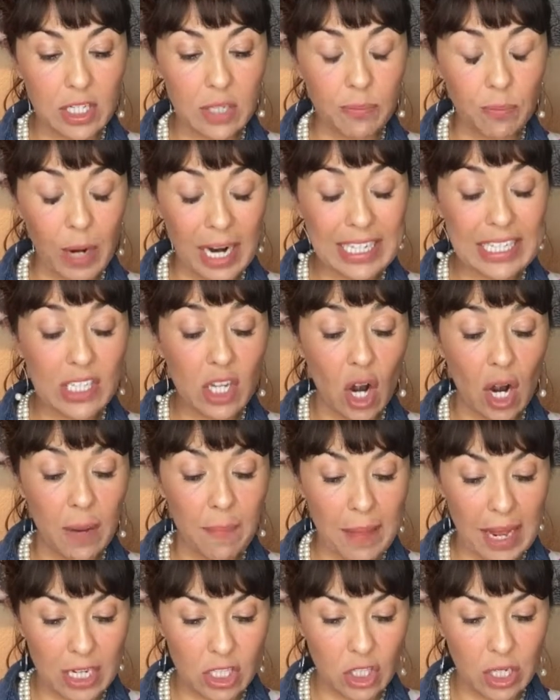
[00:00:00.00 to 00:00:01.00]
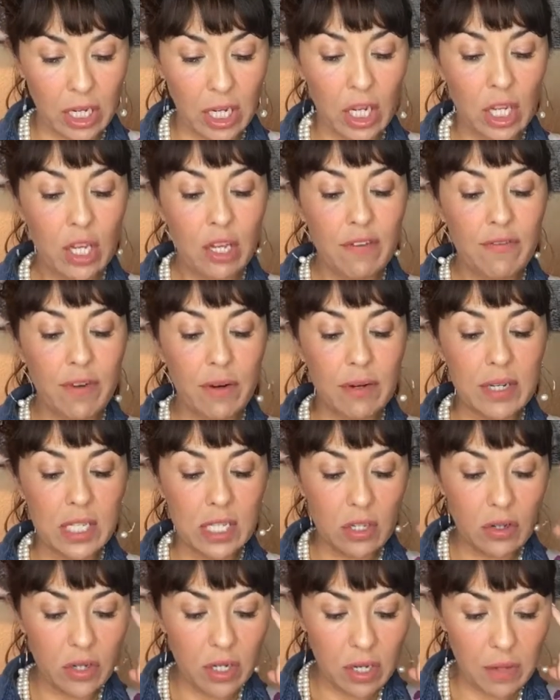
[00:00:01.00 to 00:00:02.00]
practice heart magic, focus
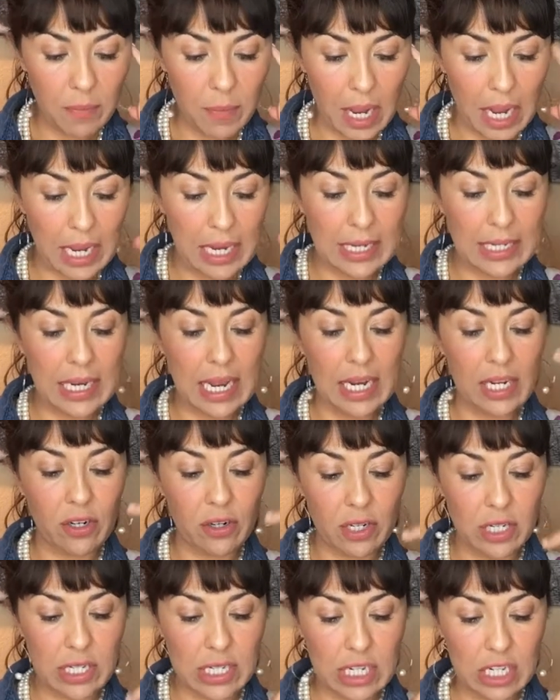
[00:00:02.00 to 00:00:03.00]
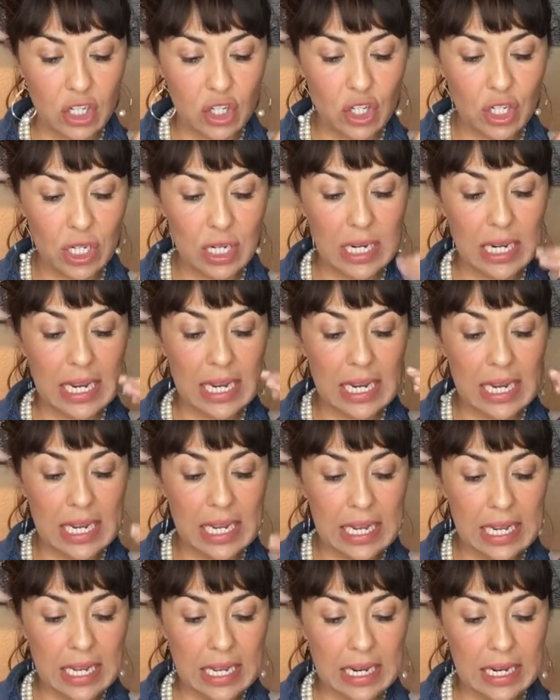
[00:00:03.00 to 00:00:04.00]
on your mind and your intention
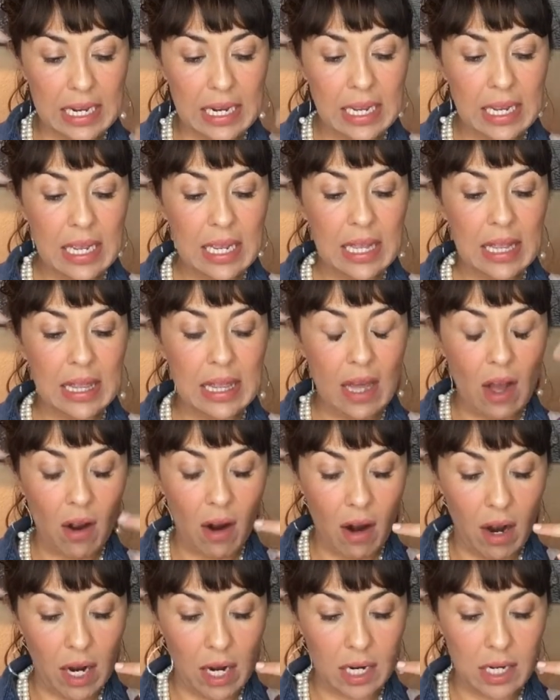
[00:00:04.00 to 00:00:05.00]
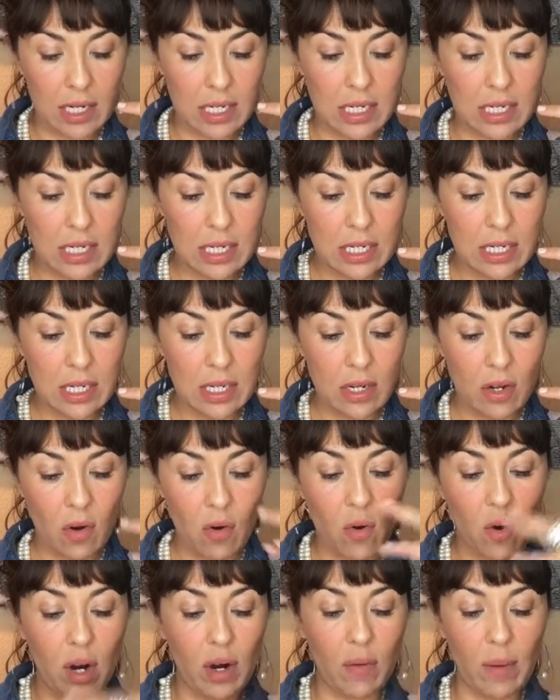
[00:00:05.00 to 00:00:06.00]
in the heart
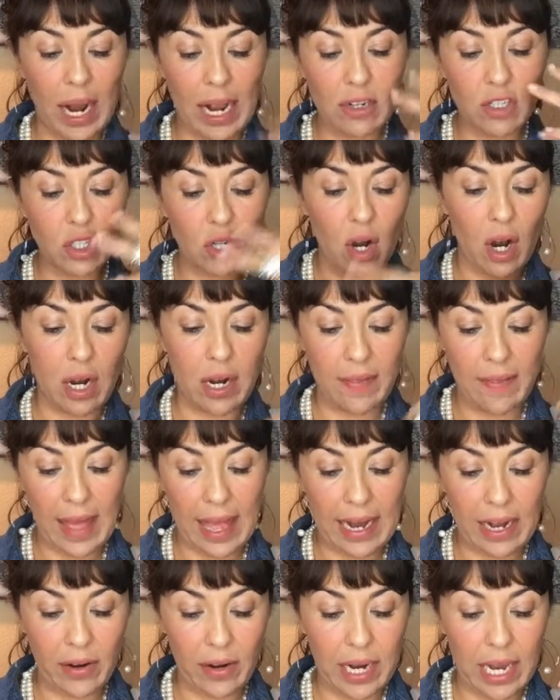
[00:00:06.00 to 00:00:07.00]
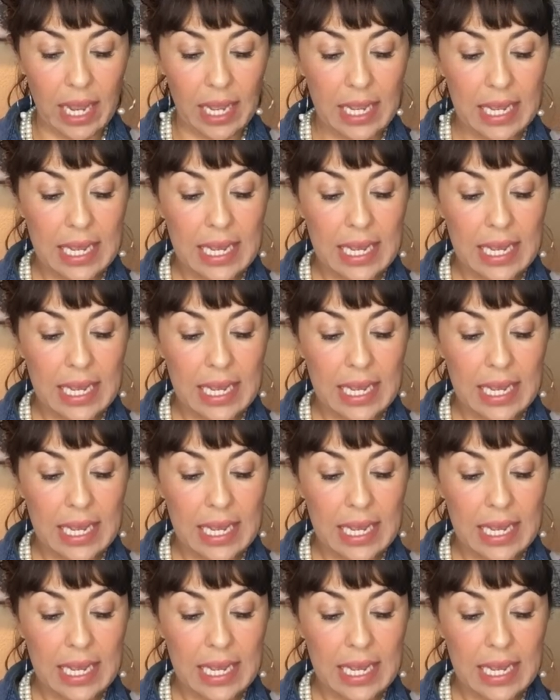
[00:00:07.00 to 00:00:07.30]
or around your heart in that area.